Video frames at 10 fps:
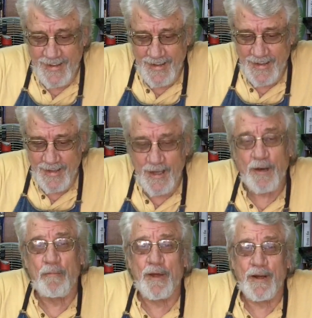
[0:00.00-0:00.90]
I
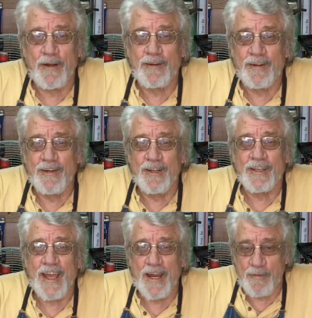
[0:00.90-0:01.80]
better
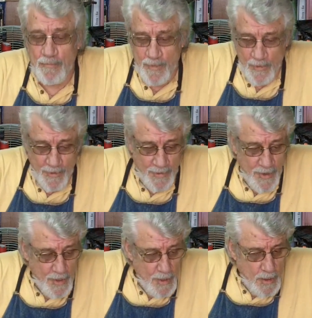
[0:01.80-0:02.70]
look at it more.
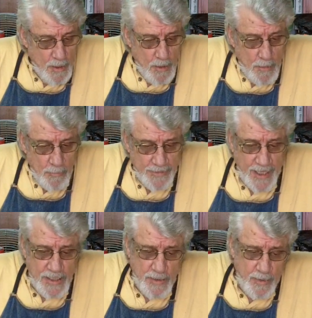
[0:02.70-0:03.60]
But
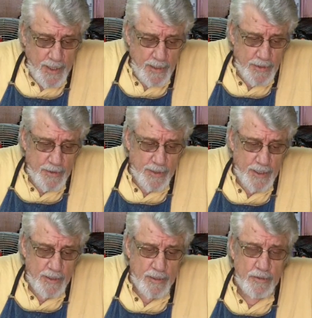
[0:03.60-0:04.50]
that's the way I do
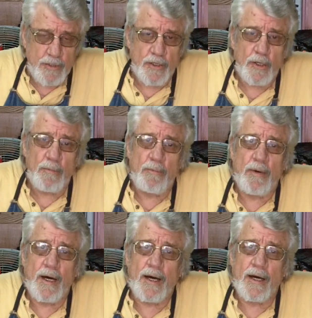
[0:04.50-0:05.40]
it, YouTube.
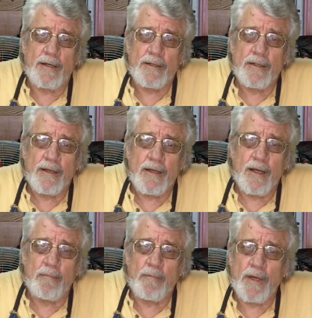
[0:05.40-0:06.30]

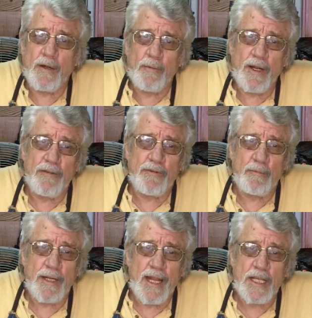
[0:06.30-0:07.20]
I'm ready for
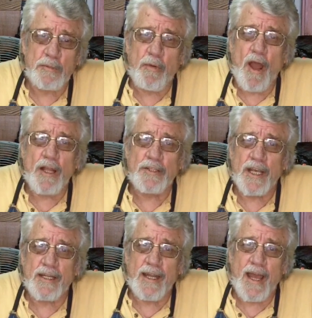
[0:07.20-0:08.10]
my next
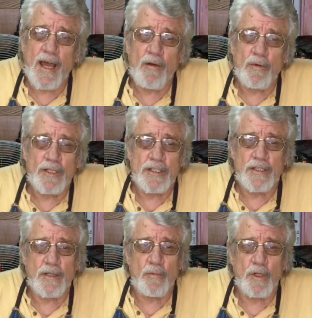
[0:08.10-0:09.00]
project now, which
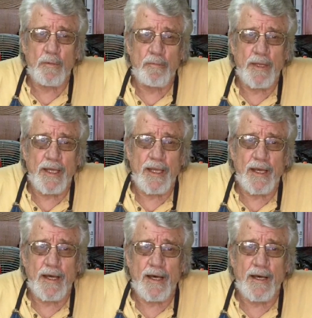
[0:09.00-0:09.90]
will be
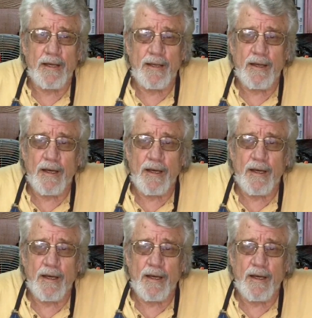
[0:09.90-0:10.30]
a